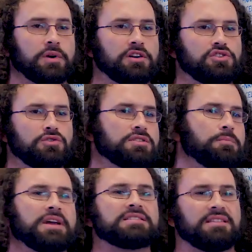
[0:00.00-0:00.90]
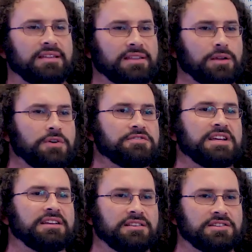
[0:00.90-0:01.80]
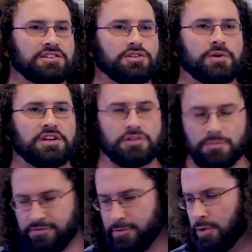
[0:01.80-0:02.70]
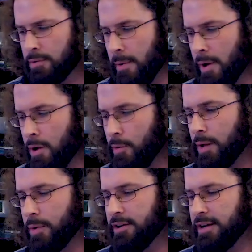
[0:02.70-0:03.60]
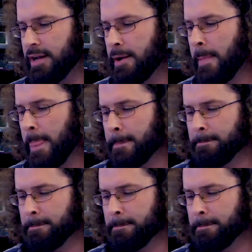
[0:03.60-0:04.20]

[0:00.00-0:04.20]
We're going to choose the best thing that we've seen in this situation before while we're learning.